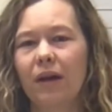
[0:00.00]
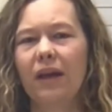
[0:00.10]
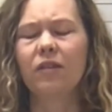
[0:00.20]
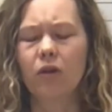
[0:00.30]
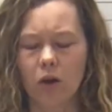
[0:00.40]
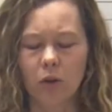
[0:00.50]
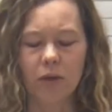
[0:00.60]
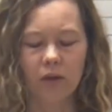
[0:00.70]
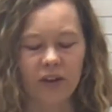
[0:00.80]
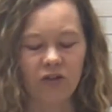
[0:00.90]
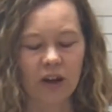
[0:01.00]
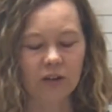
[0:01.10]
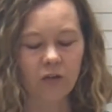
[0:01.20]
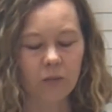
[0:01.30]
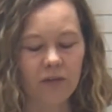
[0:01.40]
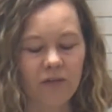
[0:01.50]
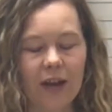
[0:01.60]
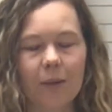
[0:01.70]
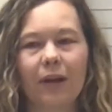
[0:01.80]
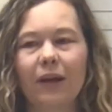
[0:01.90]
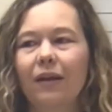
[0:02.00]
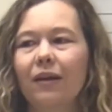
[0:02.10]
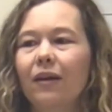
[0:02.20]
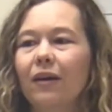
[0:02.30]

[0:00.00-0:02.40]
He's gotten himself ejected from the family.